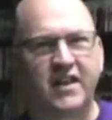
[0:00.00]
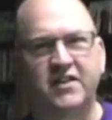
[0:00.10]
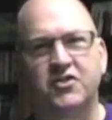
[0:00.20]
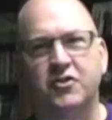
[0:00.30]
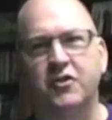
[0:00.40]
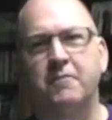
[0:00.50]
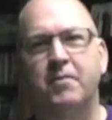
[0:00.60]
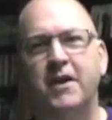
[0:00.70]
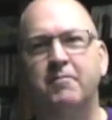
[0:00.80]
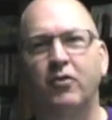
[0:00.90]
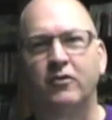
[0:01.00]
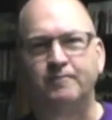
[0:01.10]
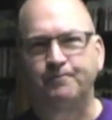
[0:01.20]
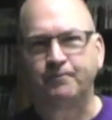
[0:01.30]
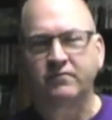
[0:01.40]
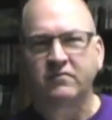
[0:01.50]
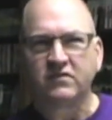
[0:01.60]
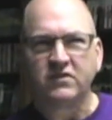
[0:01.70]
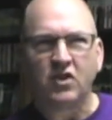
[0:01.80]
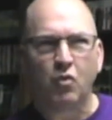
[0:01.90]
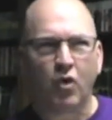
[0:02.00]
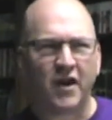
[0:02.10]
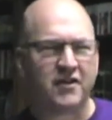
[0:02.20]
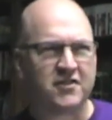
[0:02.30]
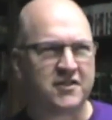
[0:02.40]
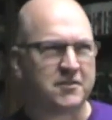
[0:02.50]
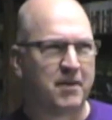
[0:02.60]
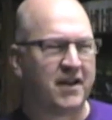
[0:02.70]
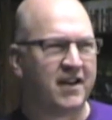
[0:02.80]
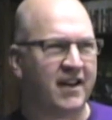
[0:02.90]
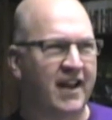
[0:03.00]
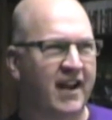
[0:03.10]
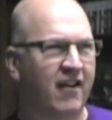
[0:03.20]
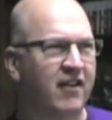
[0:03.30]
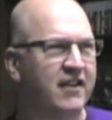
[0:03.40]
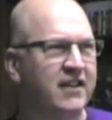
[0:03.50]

and shooting people while you're suspended in air